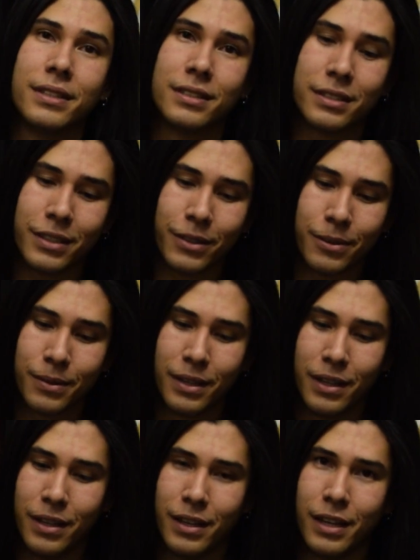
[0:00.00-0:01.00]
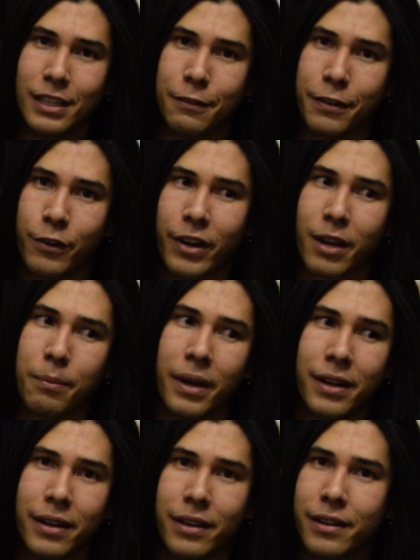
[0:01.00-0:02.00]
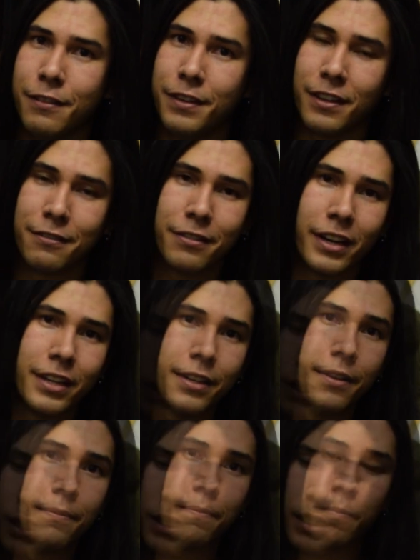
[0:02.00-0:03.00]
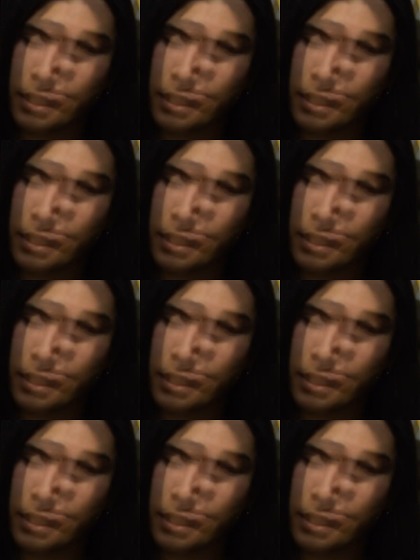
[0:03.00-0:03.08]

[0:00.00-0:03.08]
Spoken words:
So definitely recommend it if you can find it.